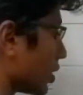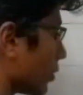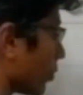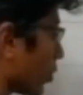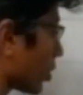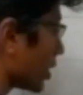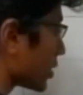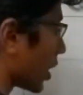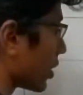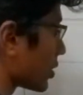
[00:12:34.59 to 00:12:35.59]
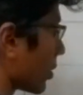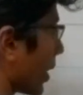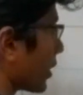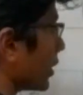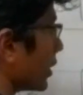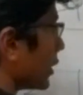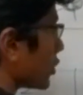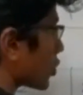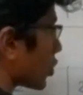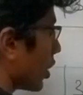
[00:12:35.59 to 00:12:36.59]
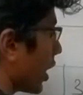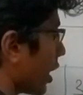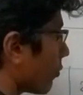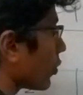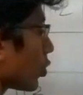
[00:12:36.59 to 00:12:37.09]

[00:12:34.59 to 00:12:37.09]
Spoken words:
3, 4 is another subarray. So if